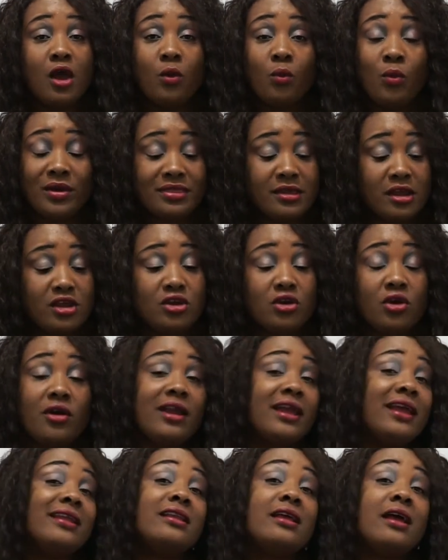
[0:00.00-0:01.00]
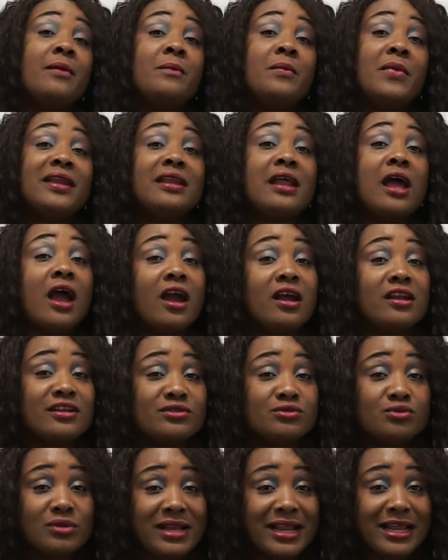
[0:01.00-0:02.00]
whether you're in a
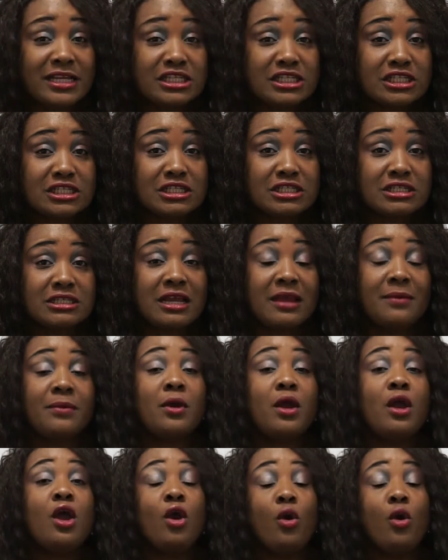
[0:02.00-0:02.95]
monogamous relationship,